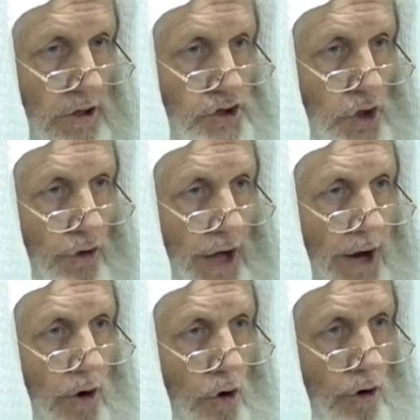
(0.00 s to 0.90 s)
So
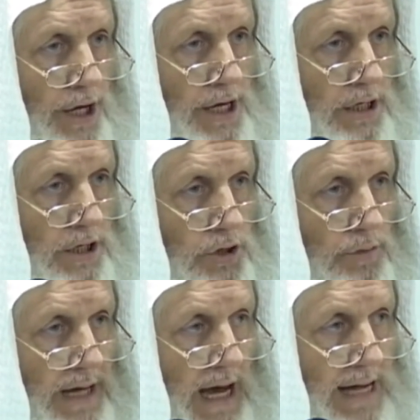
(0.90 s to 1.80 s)
not only can
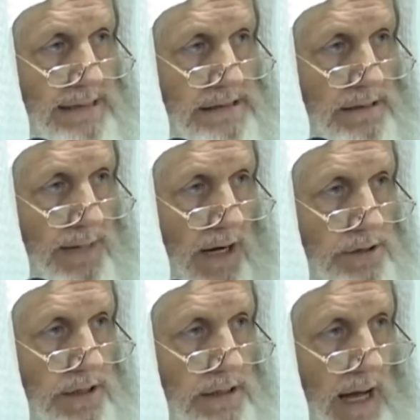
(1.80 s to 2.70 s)
you be asked
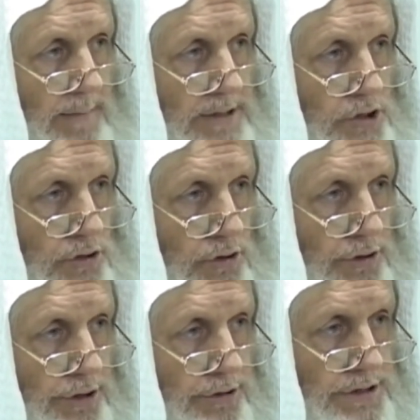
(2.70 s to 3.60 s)
about the damage you
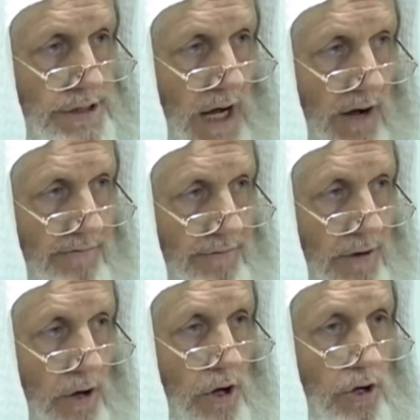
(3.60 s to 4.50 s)
do to yourself,
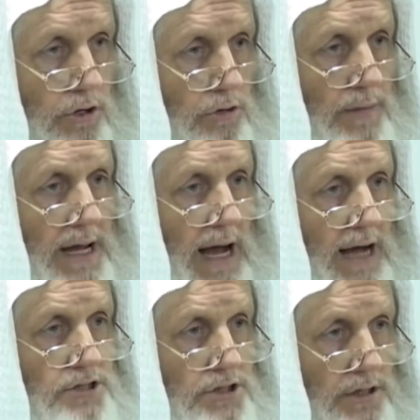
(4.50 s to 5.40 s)
you may
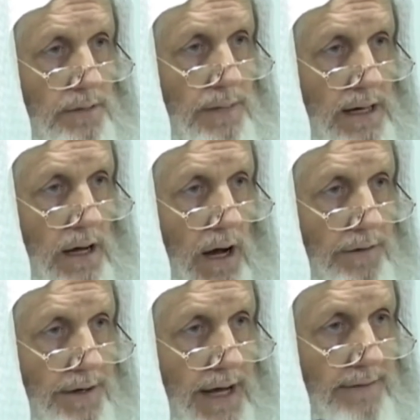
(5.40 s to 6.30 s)
actually be,
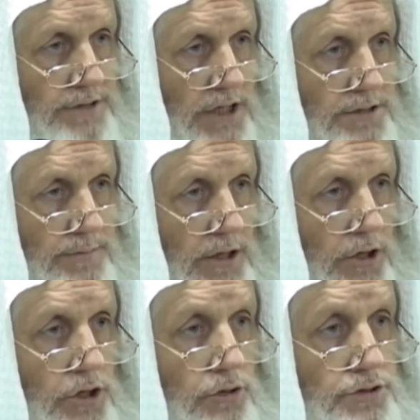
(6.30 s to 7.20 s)
on the day of judgment,
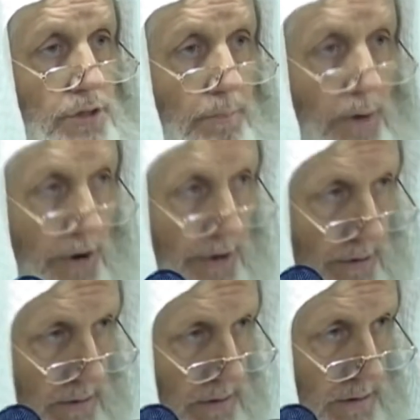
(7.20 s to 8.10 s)
accused of
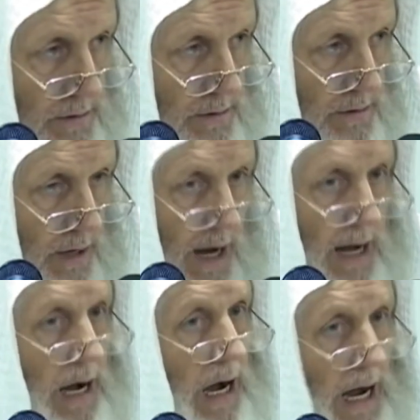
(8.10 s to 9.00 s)
murder.
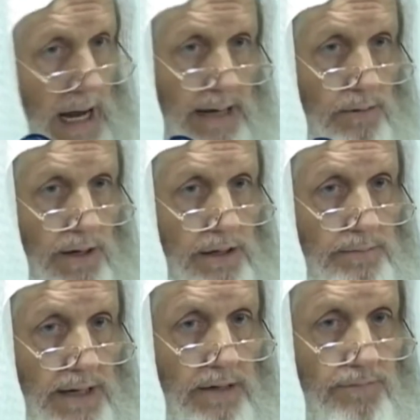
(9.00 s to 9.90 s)
I highly
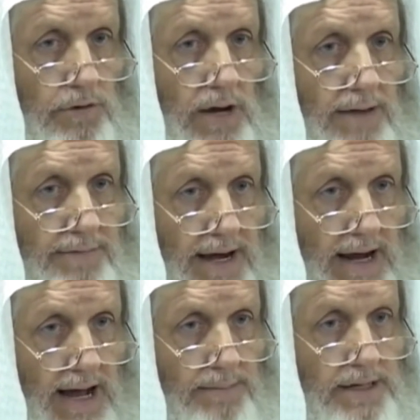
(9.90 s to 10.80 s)
recommend, if you have that
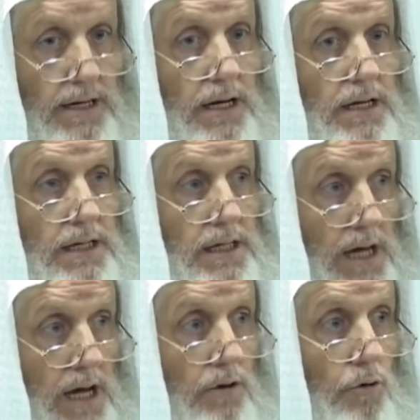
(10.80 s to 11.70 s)
habit,
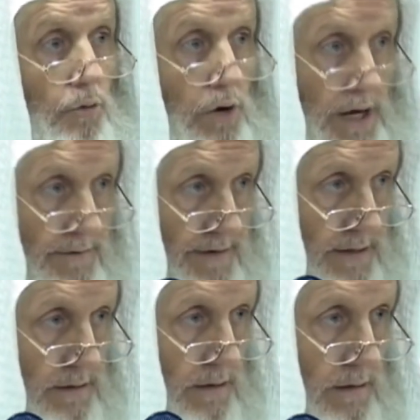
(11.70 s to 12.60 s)
get rid of
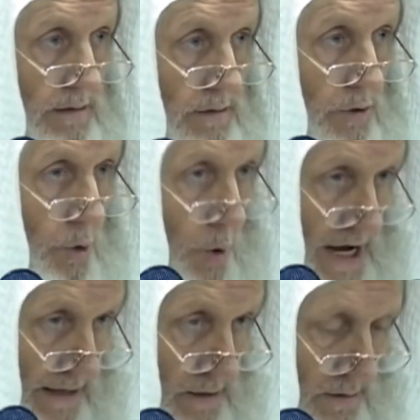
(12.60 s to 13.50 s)
it
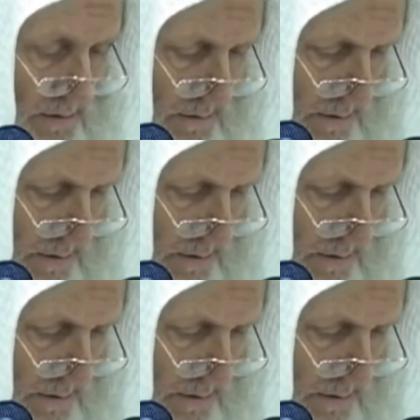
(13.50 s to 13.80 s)
quick.